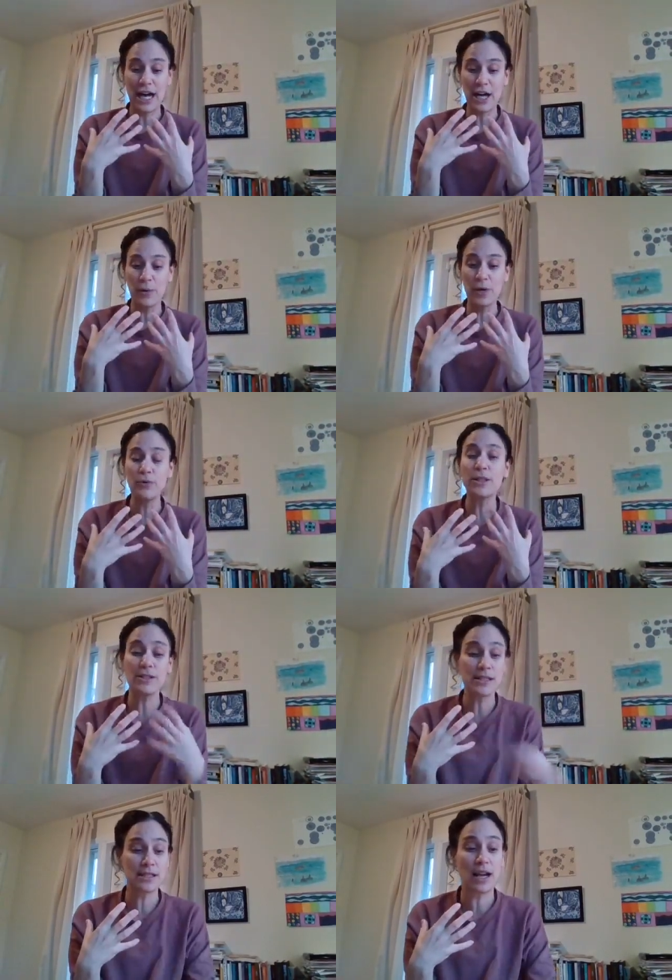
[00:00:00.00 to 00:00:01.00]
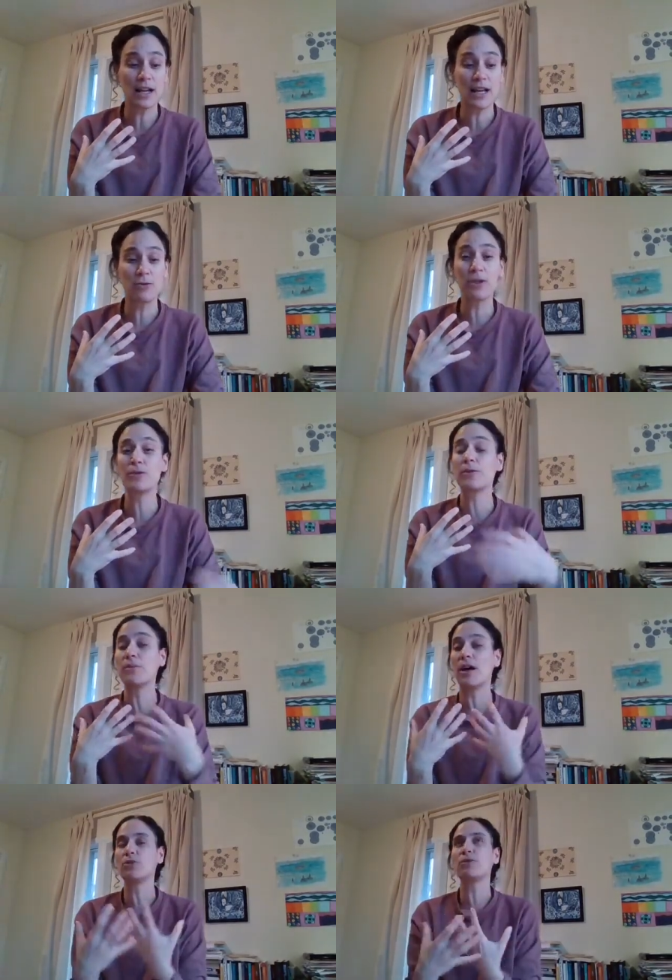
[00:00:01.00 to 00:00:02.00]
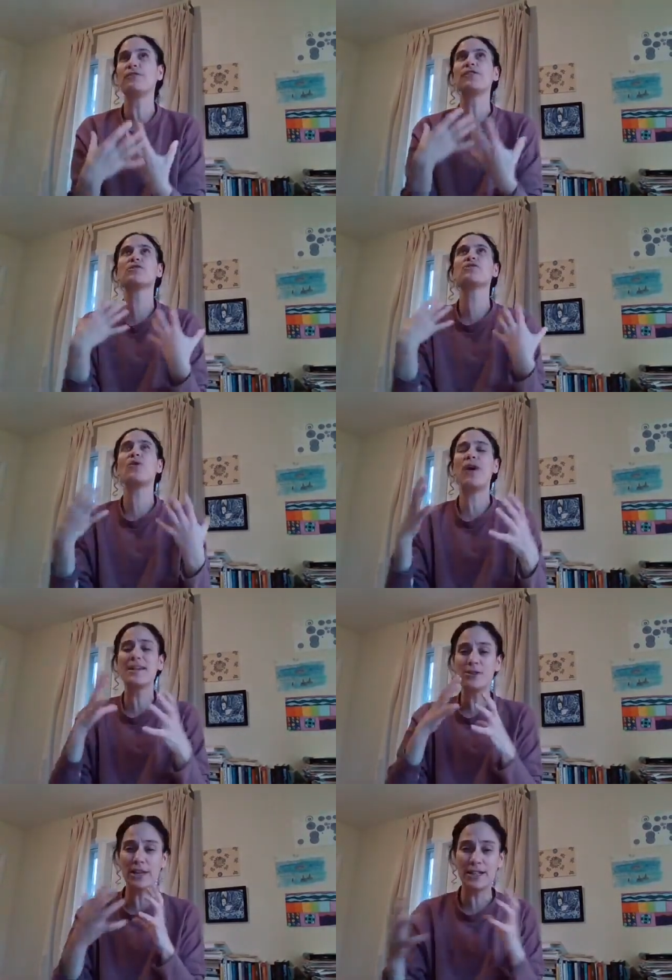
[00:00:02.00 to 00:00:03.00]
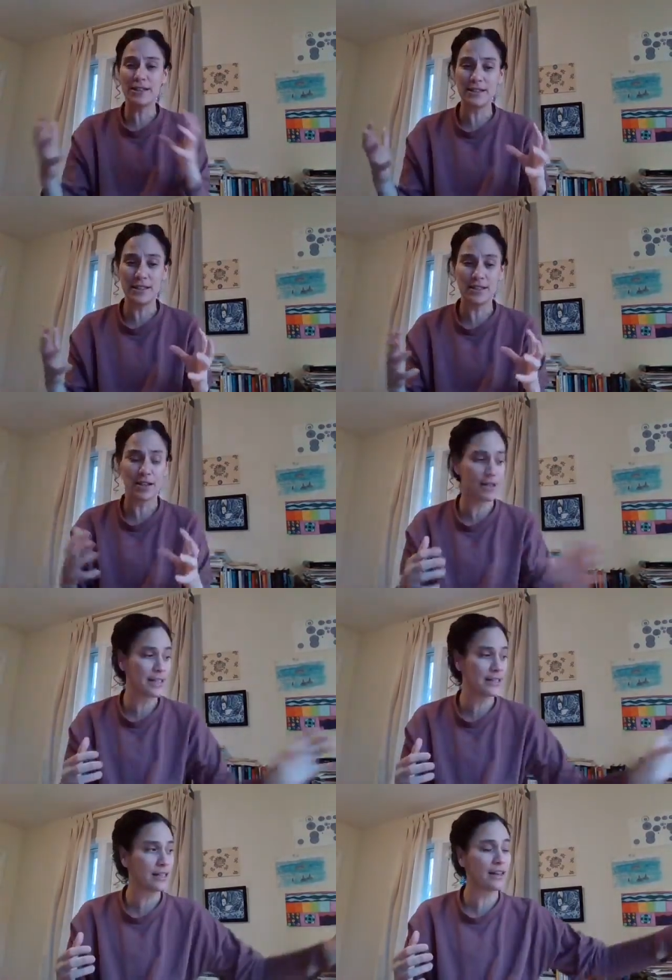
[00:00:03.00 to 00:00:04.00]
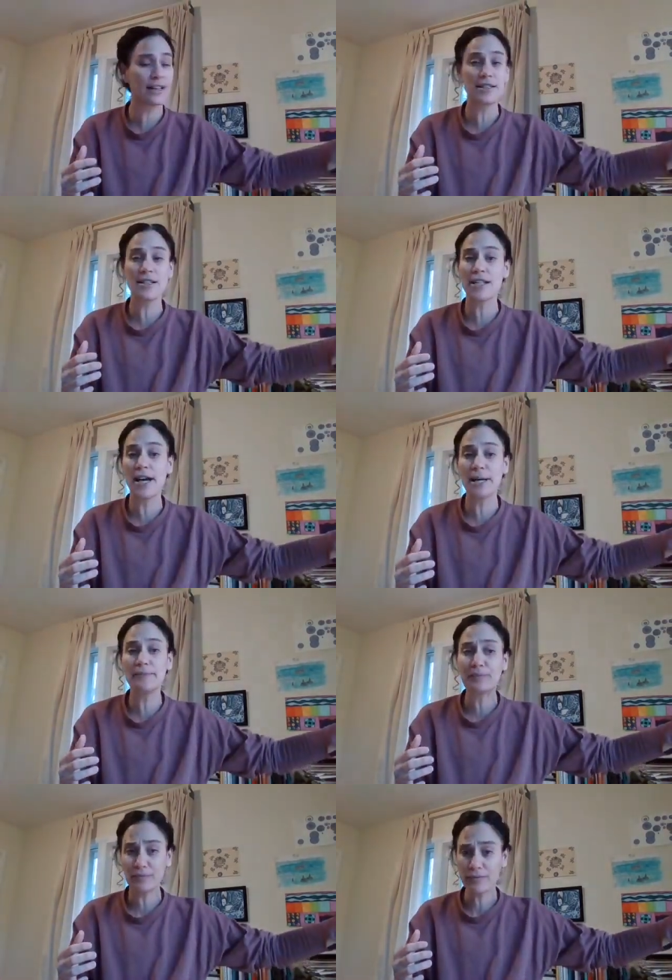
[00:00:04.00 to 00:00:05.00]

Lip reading: when we are stuck and when we're blocked. We feel so isolated in our writing a lot of the time.